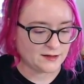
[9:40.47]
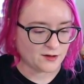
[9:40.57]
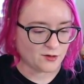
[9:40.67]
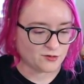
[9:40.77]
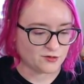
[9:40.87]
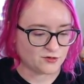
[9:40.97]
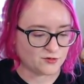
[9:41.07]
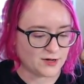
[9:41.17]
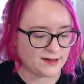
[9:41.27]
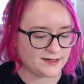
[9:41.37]

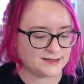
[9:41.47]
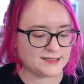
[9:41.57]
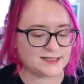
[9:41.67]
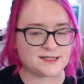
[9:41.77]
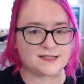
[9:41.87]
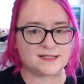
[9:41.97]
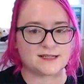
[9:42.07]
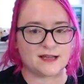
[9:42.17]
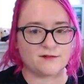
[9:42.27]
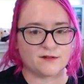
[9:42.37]
Oh, I like this. This is
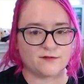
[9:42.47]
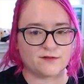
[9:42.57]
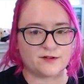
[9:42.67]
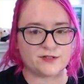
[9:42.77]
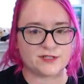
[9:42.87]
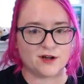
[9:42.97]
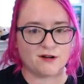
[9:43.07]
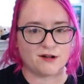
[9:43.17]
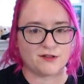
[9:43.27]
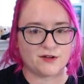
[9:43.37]
a reverse
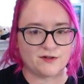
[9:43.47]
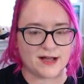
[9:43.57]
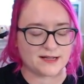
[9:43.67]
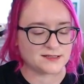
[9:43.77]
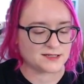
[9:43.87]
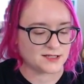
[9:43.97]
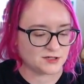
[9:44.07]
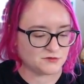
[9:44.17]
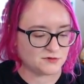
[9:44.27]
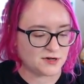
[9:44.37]
hollow
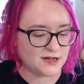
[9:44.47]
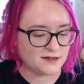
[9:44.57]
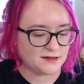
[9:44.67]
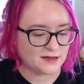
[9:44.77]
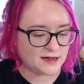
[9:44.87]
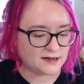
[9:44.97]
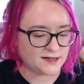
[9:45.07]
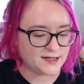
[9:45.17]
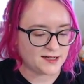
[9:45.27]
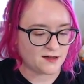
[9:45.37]
Execute.
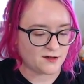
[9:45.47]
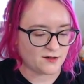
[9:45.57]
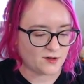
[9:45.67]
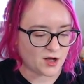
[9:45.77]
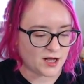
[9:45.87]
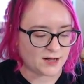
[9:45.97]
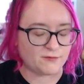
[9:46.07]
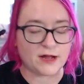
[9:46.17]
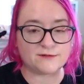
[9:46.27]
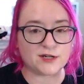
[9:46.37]
I
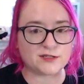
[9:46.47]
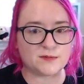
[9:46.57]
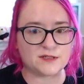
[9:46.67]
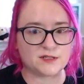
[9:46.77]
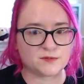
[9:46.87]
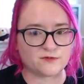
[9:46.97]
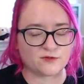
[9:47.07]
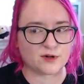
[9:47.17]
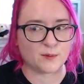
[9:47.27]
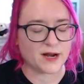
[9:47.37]
have talked about this
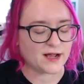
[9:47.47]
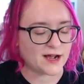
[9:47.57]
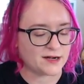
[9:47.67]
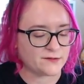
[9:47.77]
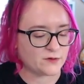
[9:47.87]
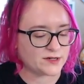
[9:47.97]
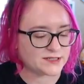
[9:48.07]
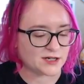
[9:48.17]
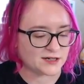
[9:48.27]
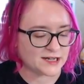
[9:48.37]
before, but I kind of want to
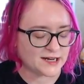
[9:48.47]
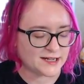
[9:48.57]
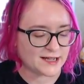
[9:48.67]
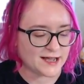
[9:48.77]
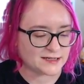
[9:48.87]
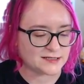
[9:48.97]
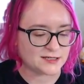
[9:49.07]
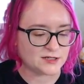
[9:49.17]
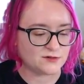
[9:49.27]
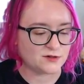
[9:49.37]
start getting
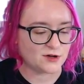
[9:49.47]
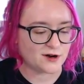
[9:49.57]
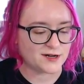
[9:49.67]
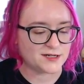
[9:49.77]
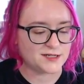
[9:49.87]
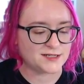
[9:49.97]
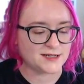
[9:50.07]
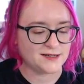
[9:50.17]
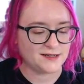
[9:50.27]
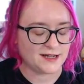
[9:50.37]
Execute cards
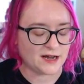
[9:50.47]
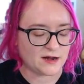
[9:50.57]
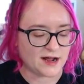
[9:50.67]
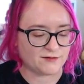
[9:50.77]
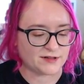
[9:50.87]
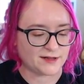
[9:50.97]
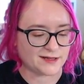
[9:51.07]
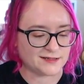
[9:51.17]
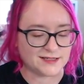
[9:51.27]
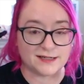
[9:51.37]
and having like
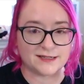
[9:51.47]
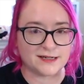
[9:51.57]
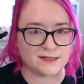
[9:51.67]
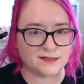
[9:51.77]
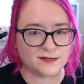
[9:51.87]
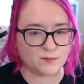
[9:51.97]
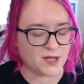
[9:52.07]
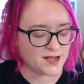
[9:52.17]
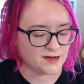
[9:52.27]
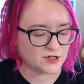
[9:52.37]
a dedicated like
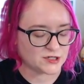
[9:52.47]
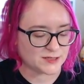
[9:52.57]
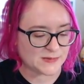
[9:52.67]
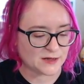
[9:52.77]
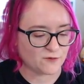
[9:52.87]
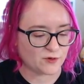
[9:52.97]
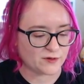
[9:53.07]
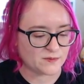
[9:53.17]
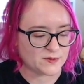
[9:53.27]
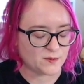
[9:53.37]
page or something for
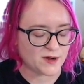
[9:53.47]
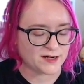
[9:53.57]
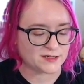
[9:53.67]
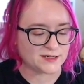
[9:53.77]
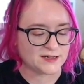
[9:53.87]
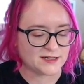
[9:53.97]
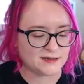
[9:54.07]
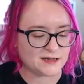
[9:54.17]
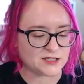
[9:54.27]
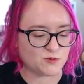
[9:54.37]
them in a binder,
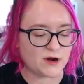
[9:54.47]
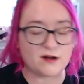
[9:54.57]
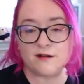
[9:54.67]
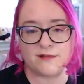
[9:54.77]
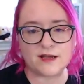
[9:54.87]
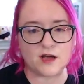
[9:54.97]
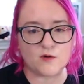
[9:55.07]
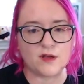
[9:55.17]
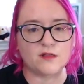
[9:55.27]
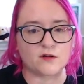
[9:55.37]
because where are they
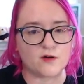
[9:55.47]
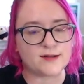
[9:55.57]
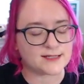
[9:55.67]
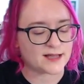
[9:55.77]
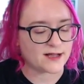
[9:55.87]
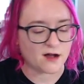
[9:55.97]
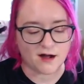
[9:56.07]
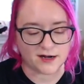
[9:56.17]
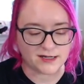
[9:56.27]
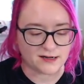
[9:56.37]
going? They're always like
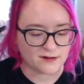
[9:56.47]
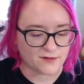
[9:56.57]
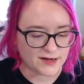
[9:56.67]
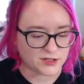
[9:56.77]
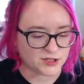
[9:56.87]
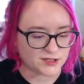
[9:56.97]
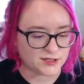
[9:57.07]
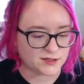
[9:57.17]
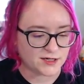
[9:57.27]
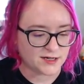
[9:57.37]
on an
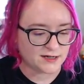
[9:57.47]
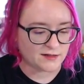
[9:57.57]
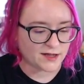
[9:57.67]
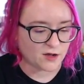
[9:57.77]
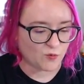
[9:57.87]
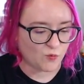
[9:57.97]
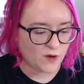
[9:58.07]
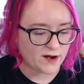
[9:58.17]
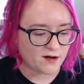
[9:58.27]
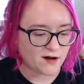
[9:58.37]
adventure. Like,
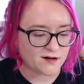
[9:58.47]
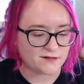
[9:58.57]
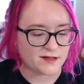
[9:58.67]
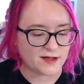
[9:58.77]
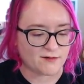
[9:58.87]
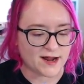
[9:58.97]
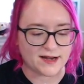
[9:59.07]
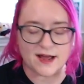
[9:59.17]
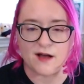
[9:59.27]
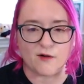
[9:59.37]
where are they right
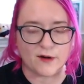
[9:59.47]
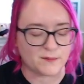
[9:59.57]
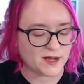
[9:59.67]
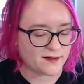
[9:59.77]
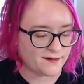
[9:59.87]
now? I'm not